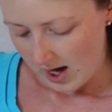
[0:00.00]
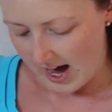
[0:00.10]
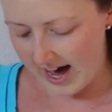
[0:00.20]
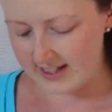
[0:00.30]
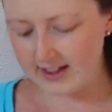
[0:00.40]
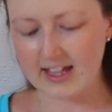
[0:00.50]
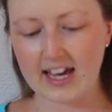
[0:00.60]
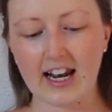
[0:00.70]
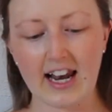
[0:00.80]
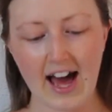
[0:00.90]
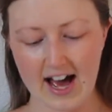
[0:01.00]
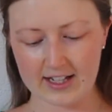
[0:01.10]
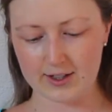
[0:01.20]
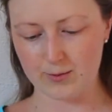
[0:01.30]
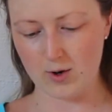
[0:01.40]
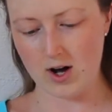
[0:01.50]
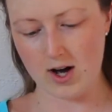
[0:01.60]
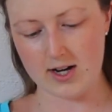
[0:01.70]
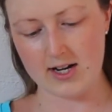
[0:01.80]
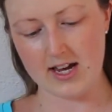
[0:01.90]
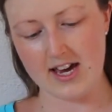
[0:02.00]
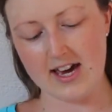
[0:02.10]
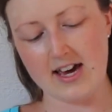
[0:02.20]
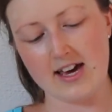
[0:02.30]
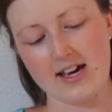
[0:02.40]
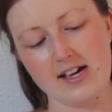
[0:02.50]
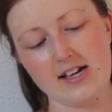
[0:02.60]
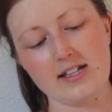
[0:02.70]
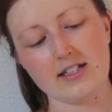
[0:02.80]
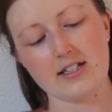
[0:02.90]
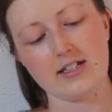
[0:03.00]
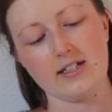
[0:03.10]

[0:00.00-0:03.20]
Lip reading: And the last one is...